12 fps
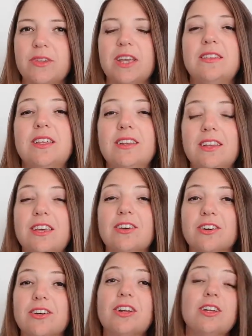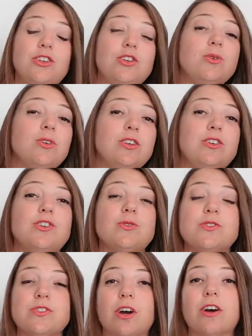And then later you can
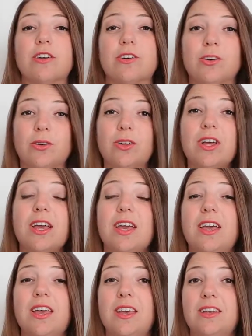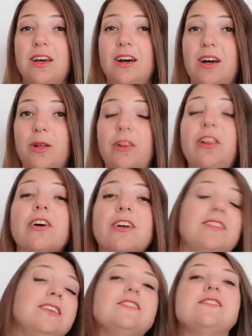use the article and
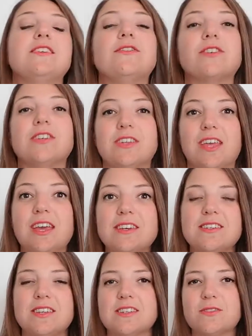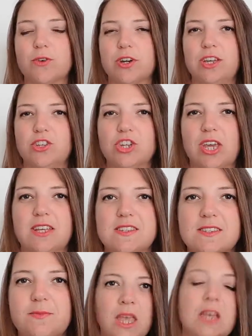learn these different endings for each
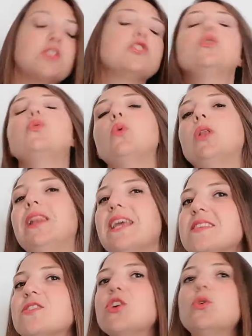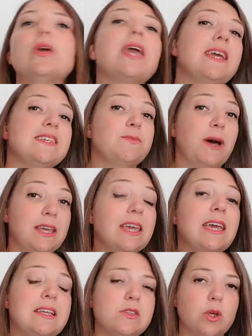case. So let's go case by
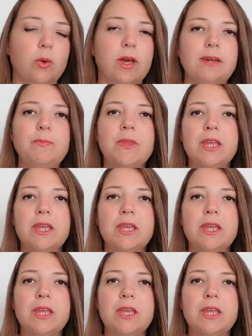case, okay?